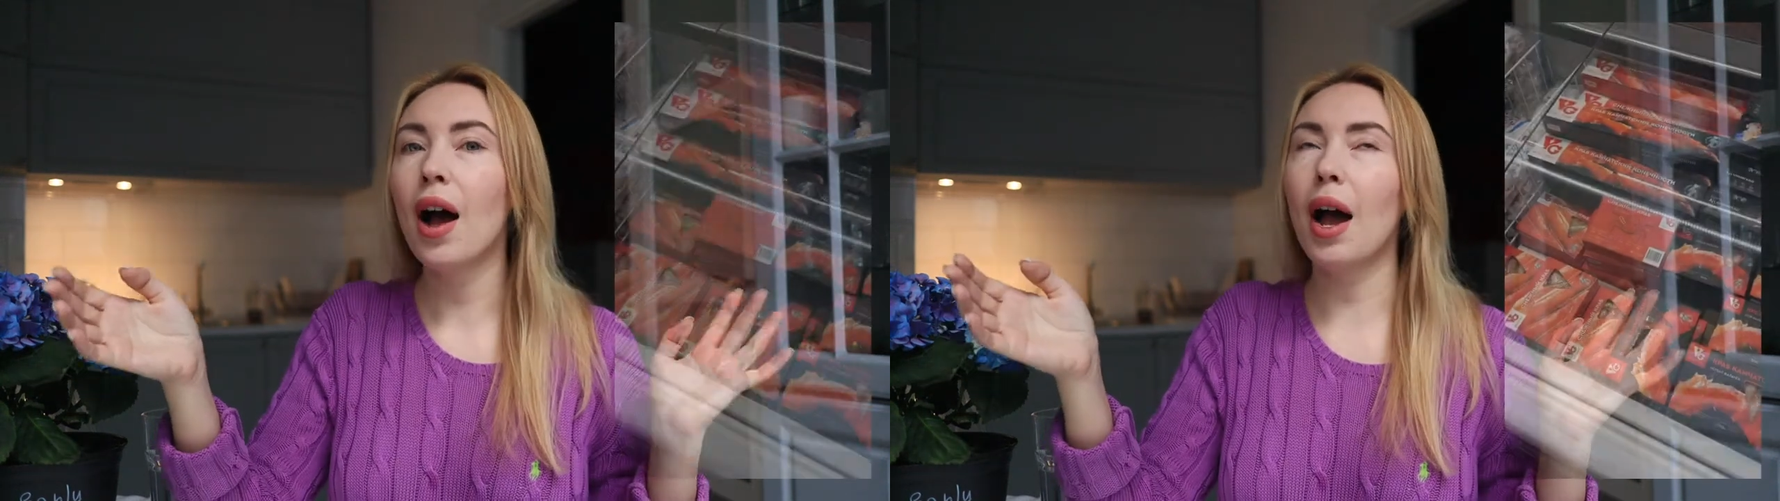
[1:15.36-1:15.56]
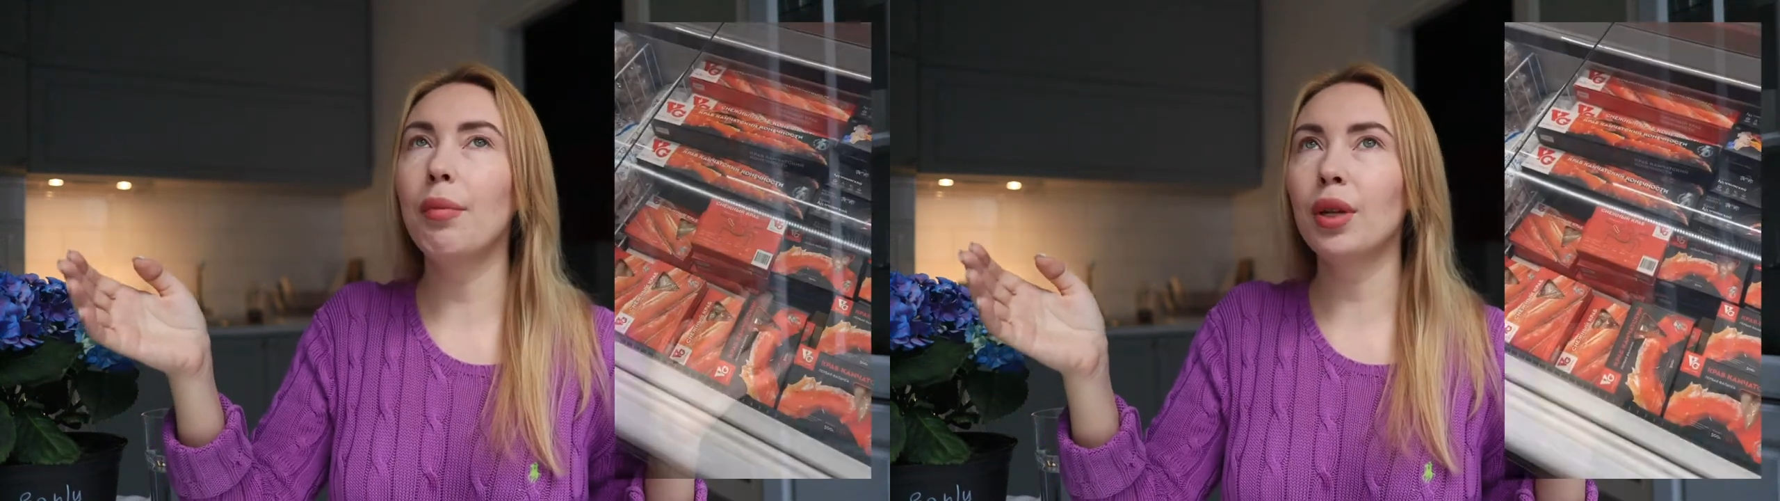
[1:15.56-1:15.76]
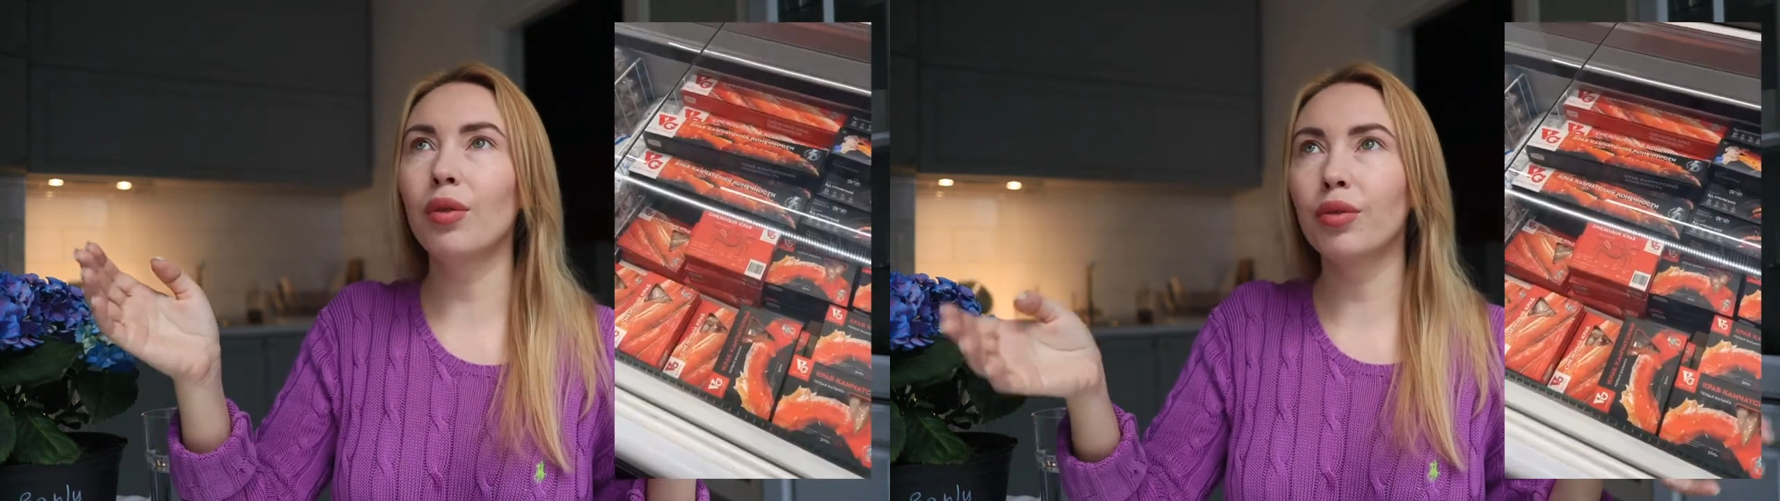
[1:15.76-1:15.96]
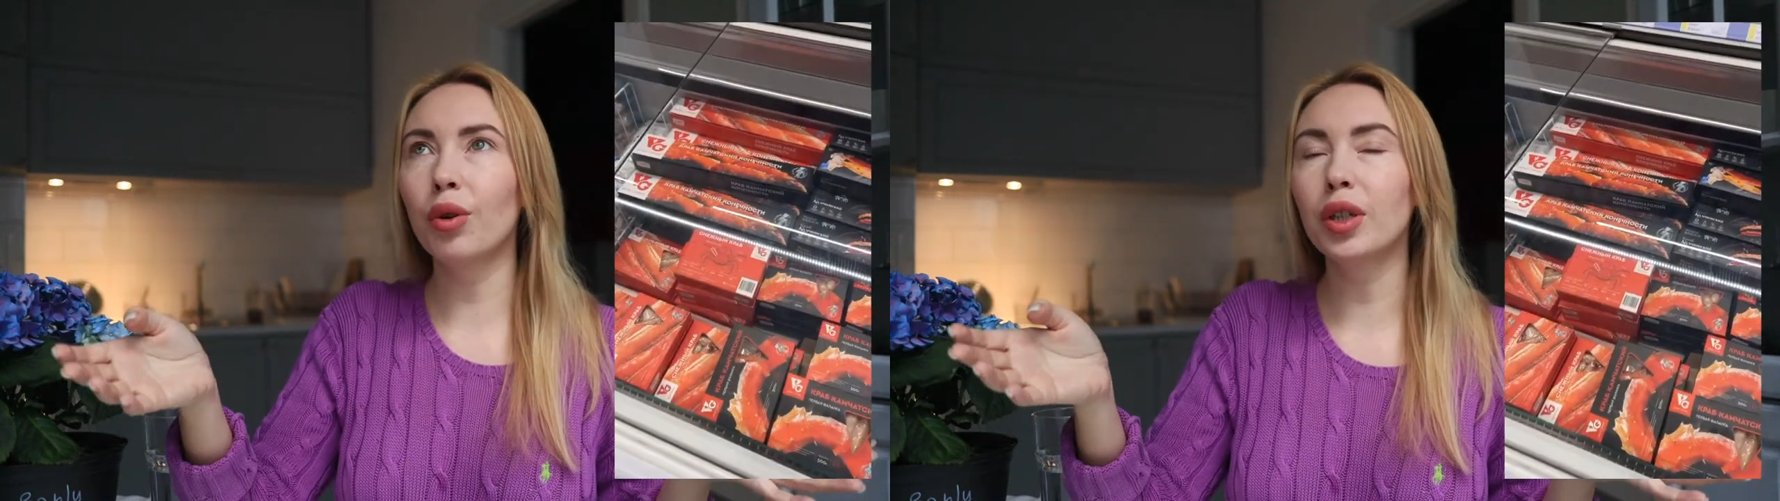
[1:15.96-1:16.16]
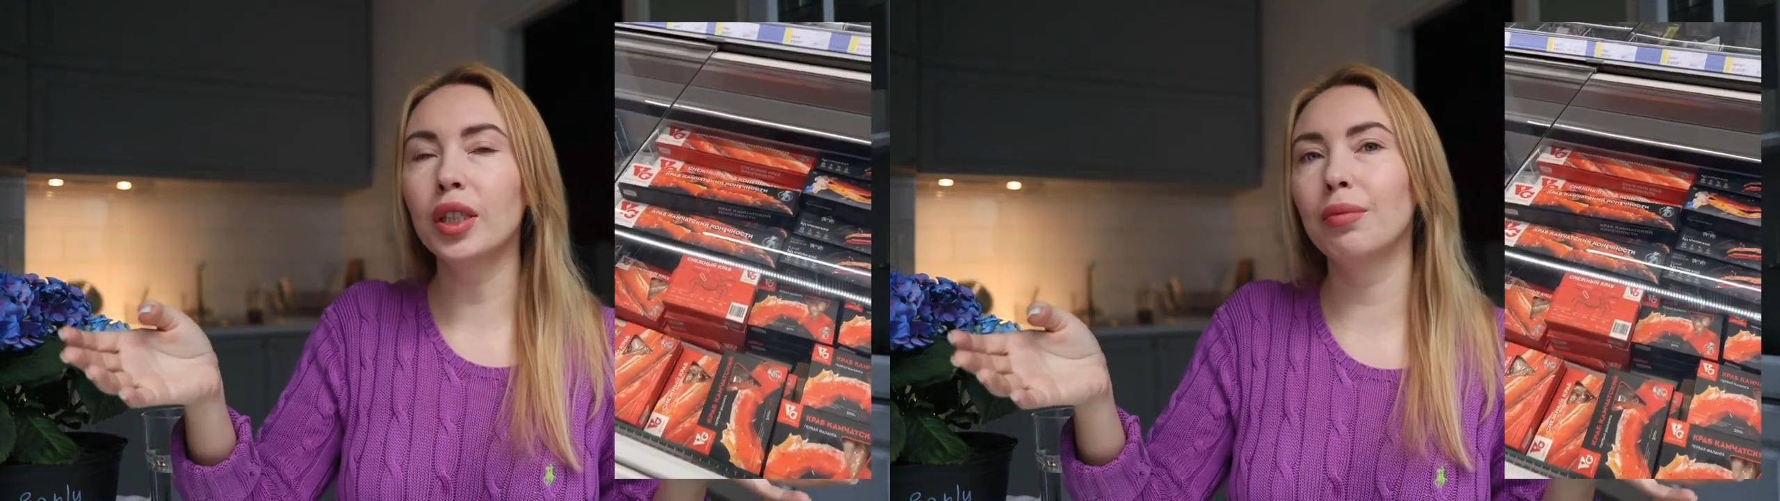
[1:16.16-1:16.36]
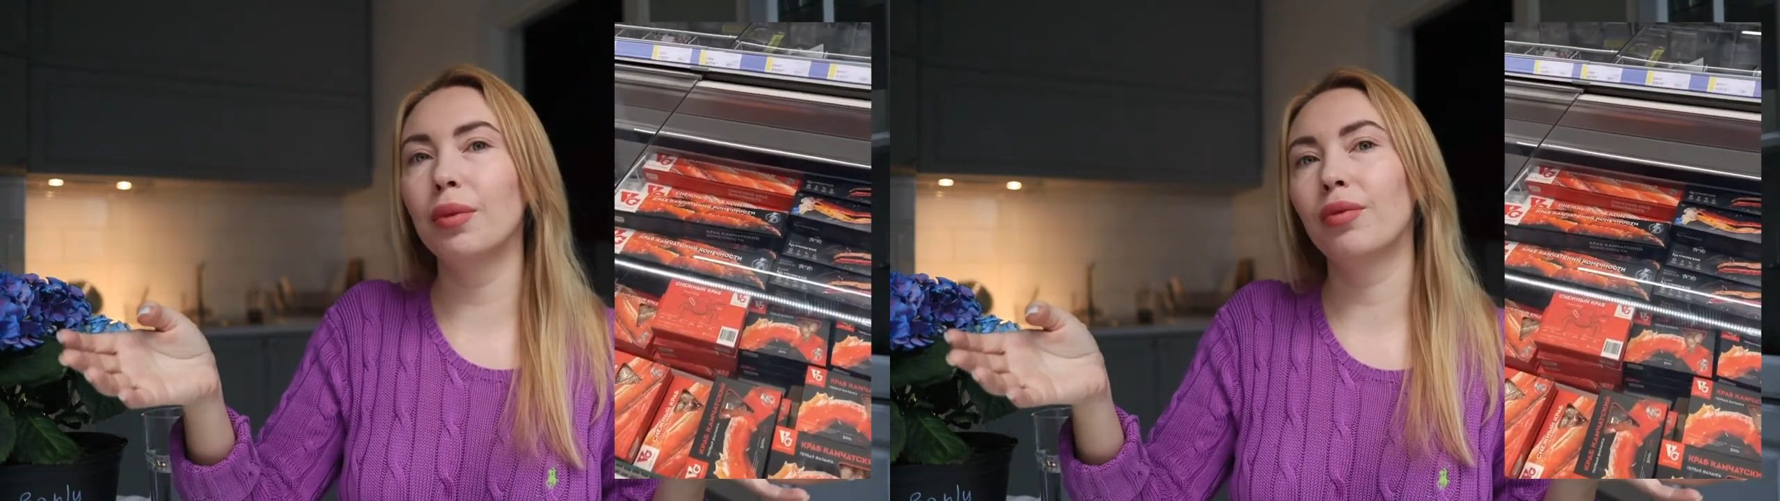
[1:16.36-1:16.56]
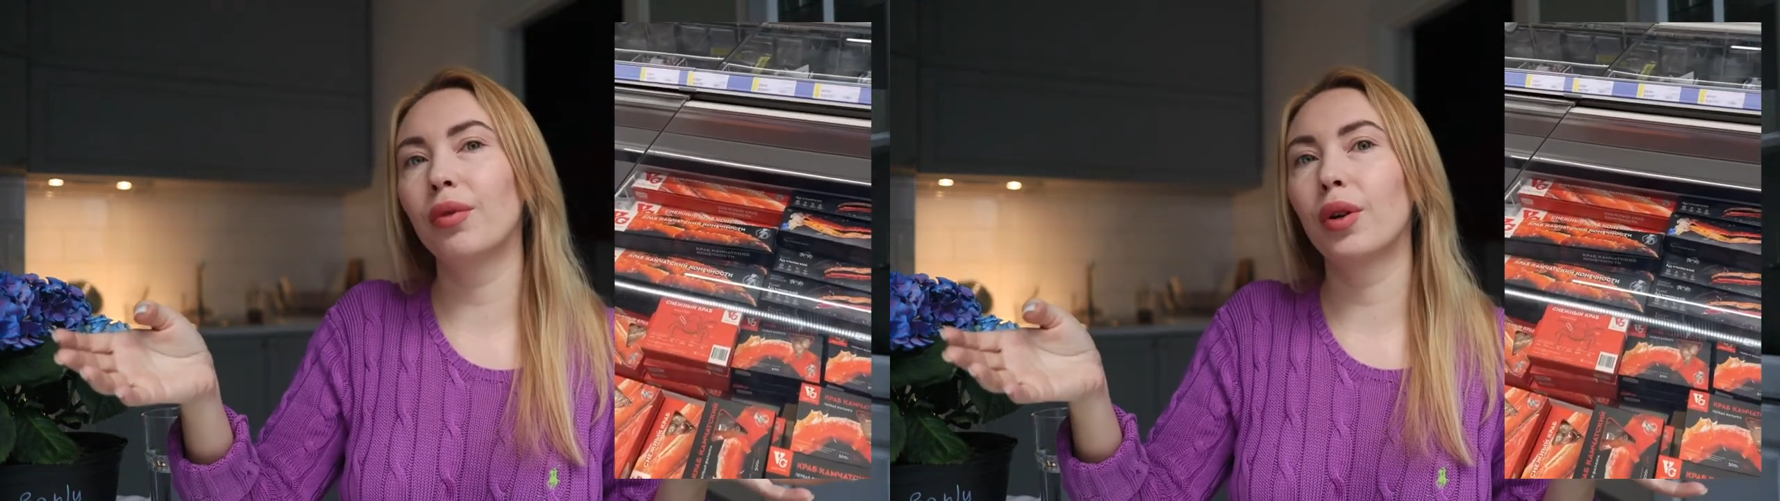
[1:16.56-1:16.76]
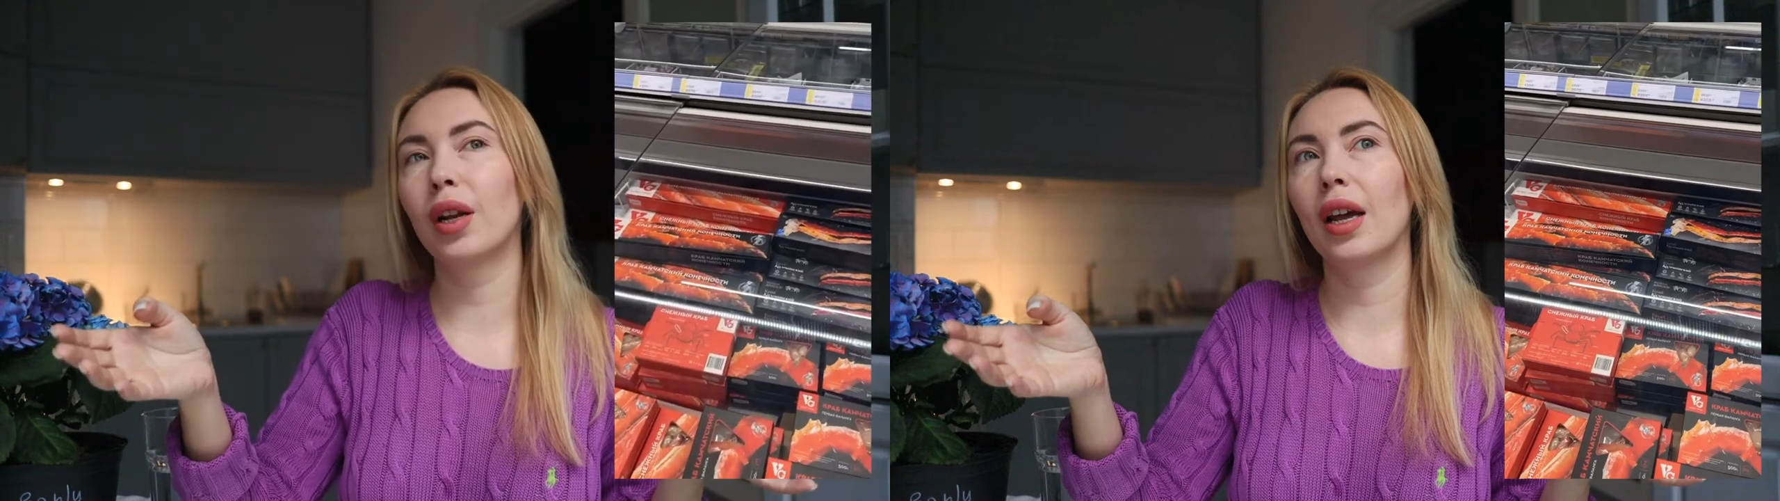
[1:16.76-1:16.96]
I mean, of course
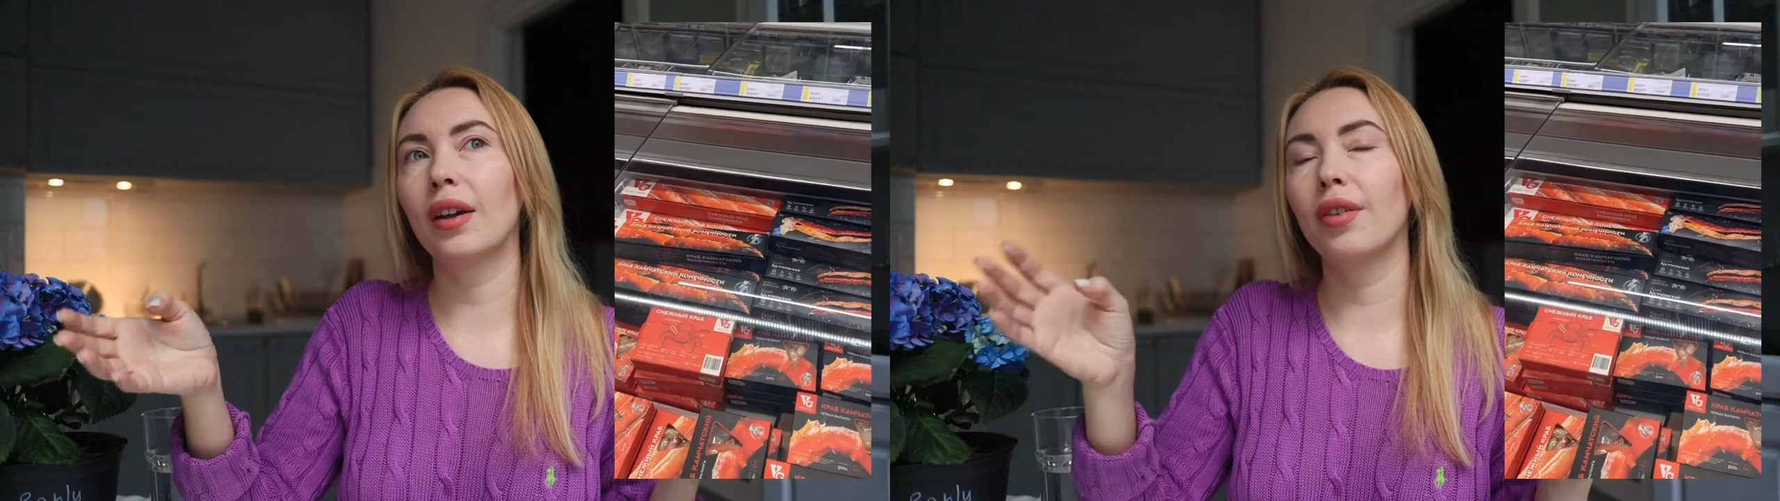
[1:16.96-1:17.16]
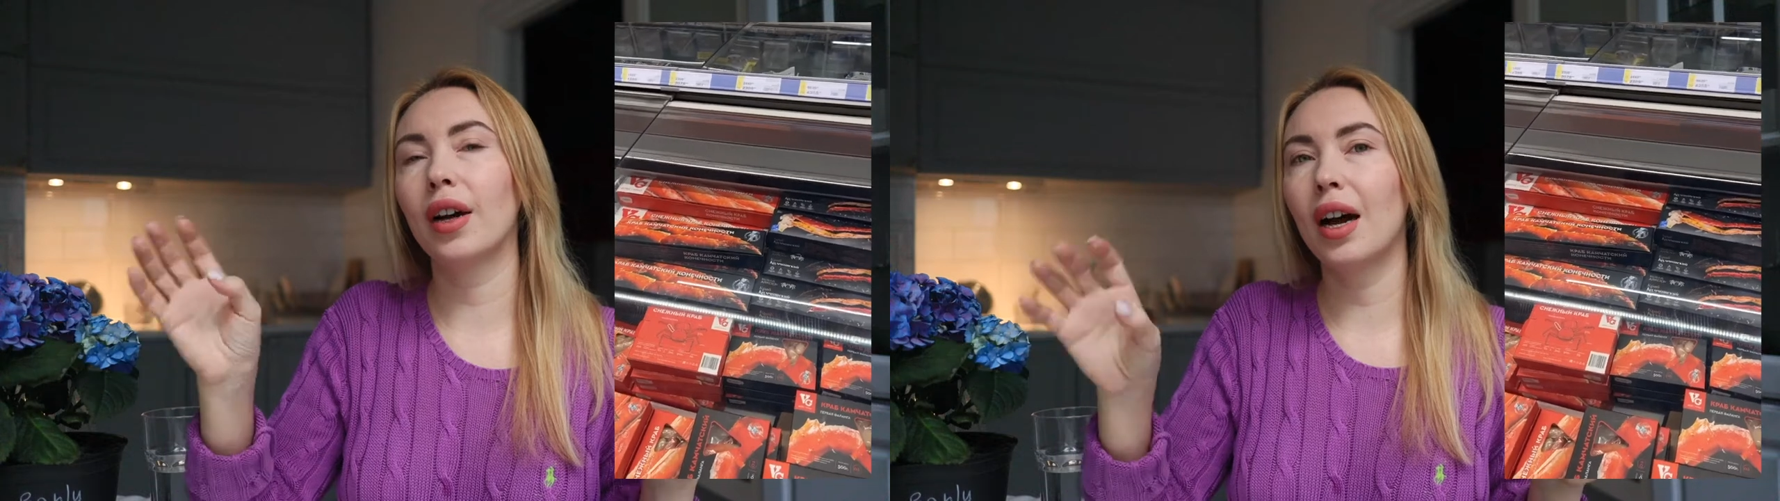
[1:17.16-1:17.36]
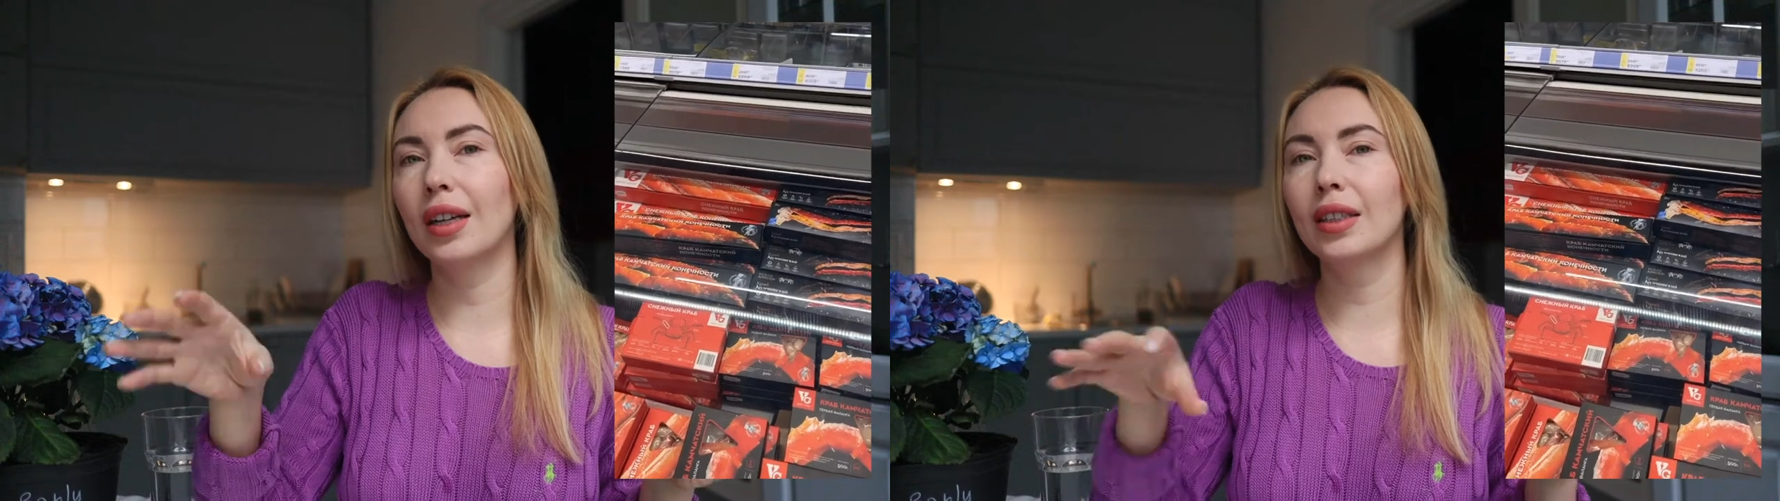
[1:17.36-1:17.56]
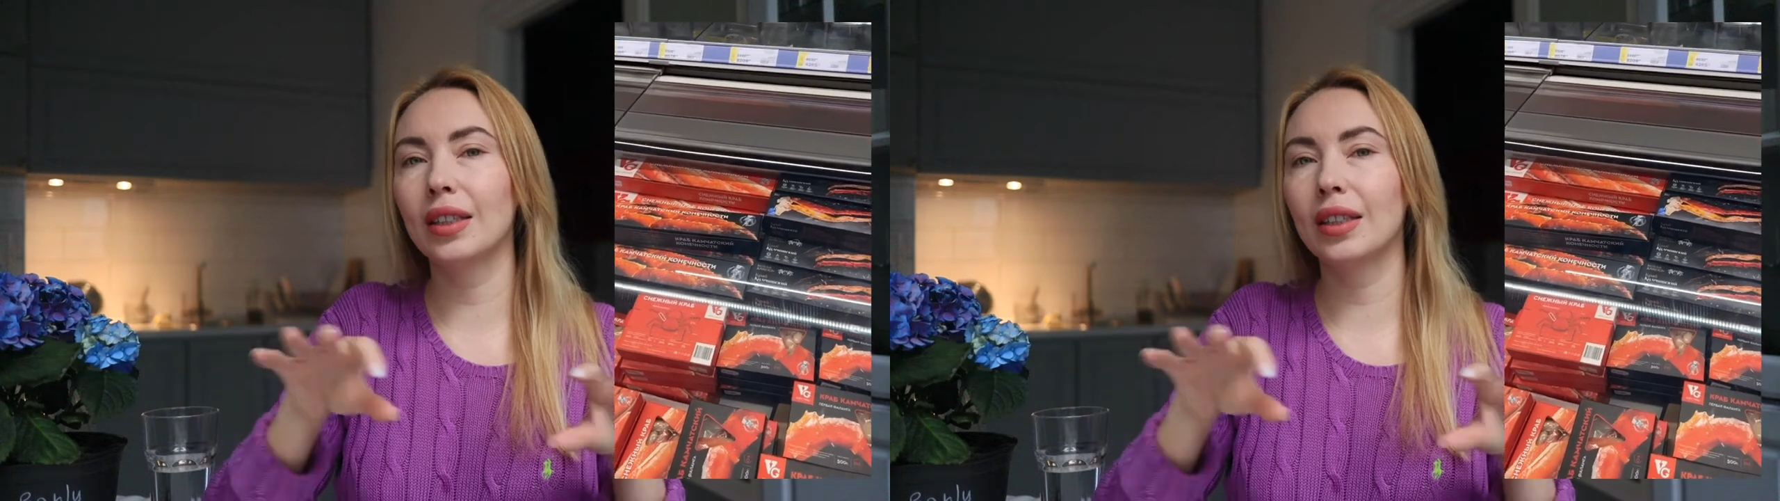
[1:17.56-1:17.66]
before like we had